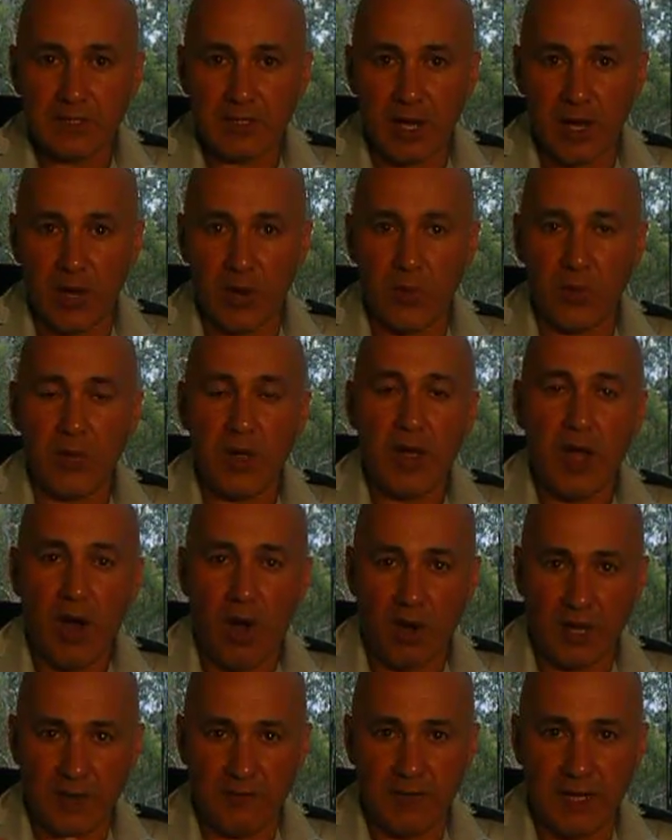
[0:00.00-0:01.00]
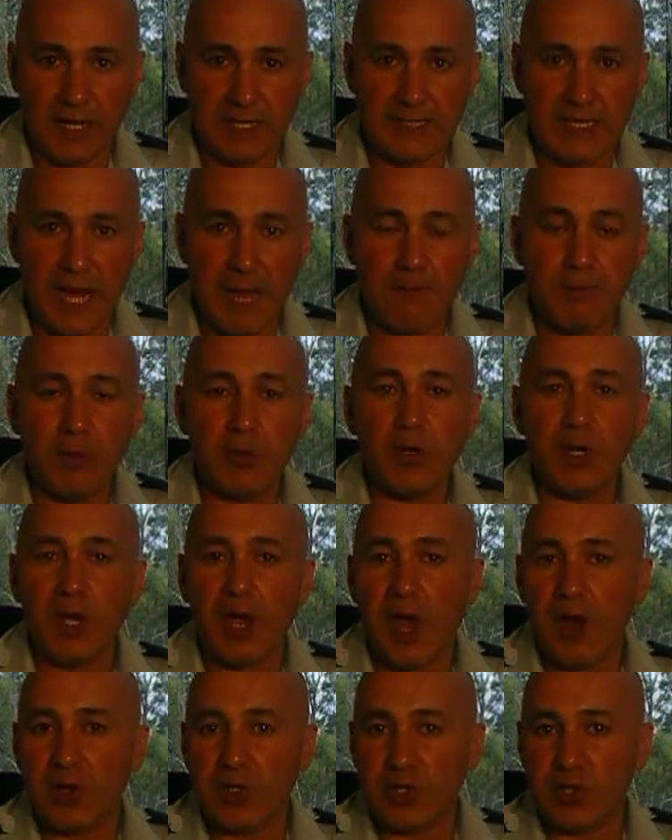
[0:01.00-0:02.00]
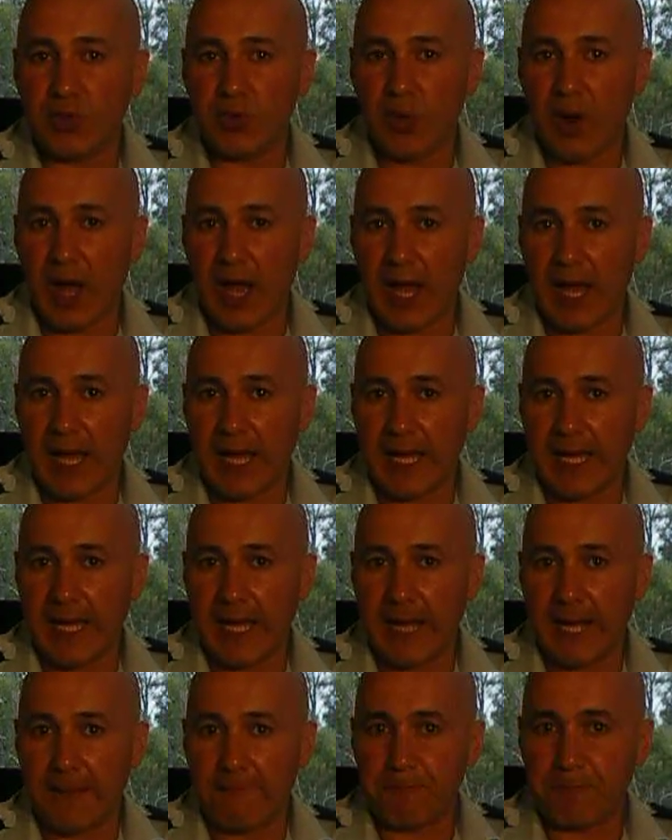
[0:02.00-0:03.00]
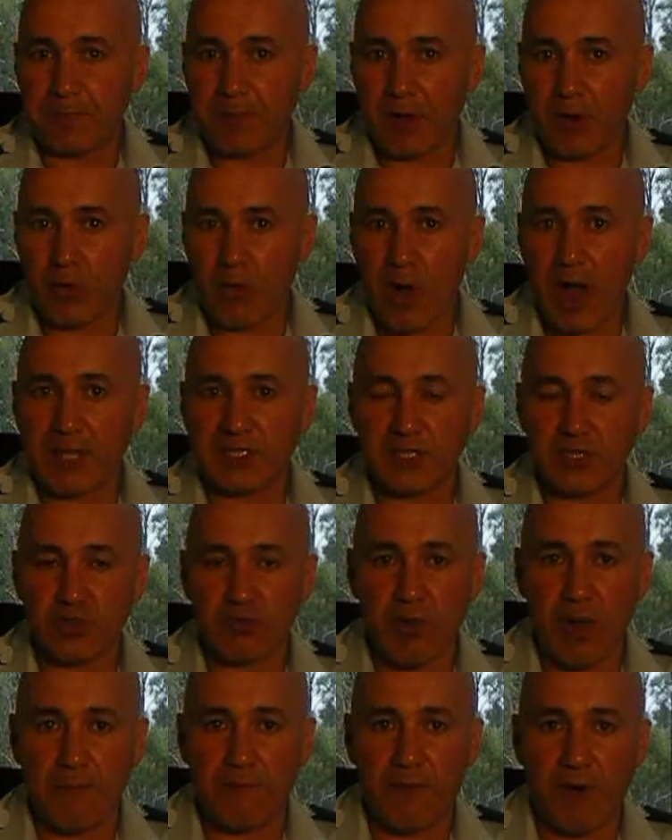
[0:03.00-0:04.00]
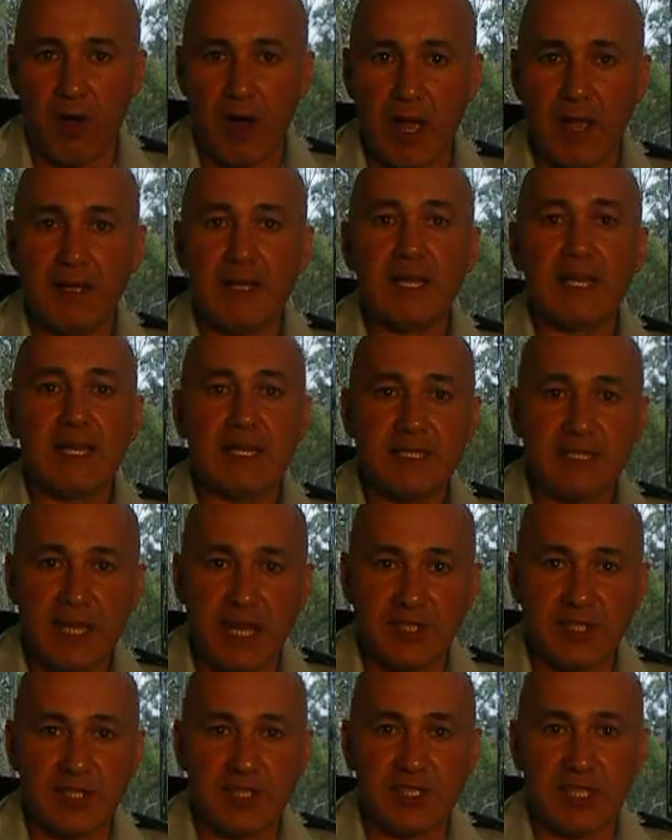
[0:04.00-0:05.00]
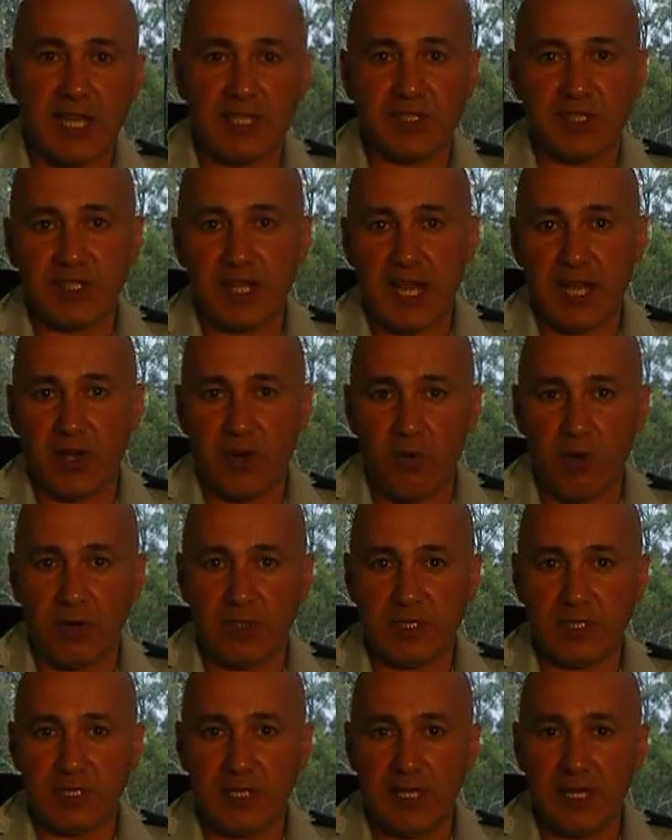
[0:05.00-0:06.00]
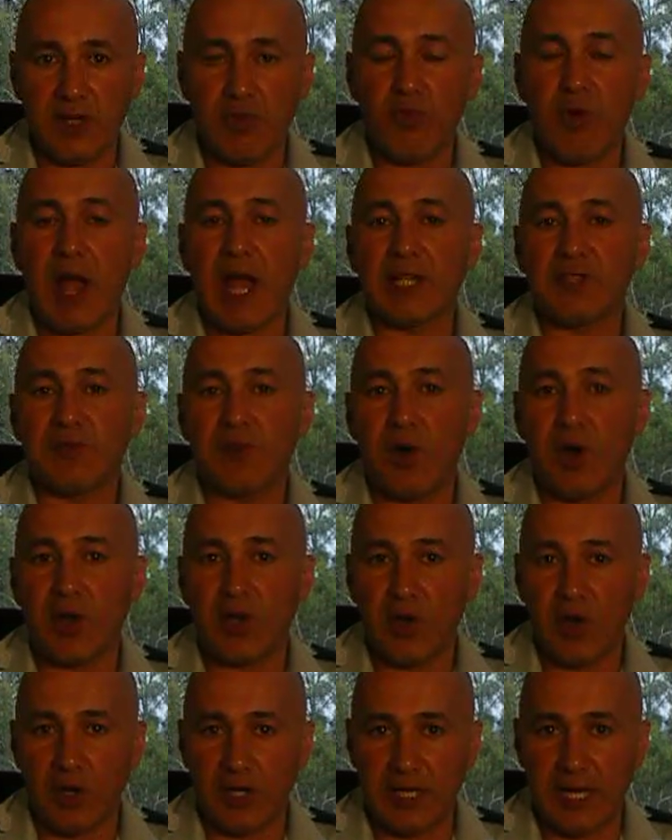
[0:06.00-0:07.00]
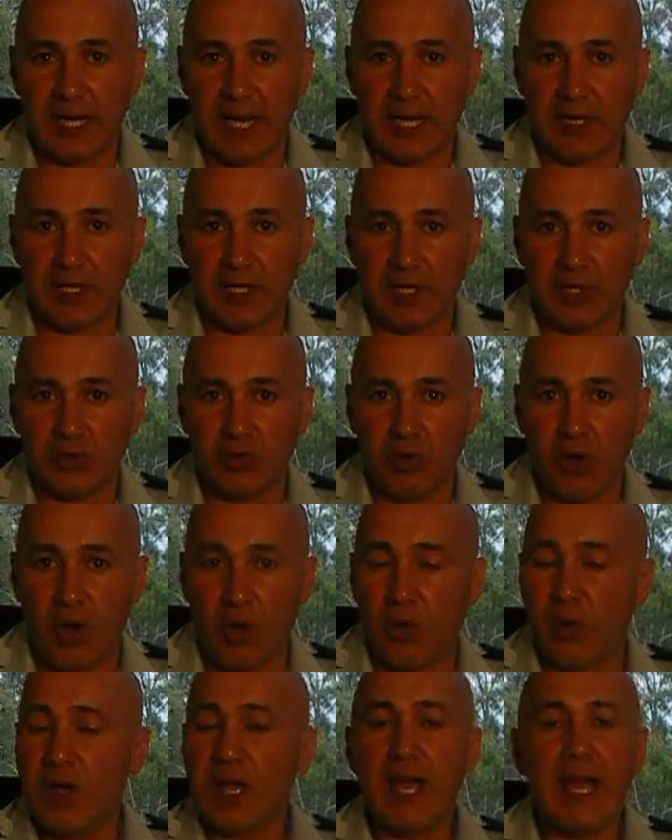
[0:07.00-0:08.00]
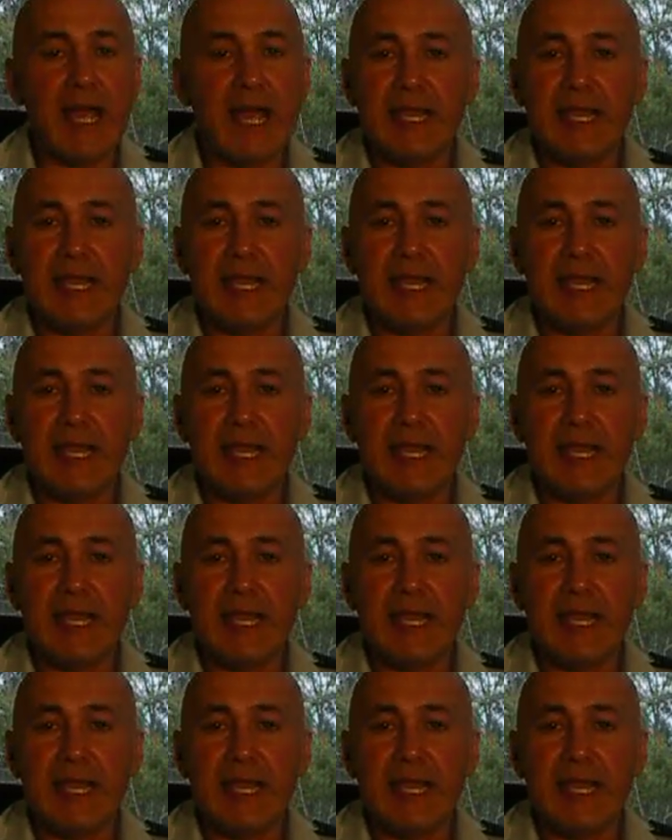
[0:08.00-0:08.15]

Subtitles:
So I'll give you an example. You go to a grass and scrub fire, such and such tanker on scene, grass fire not yet under control.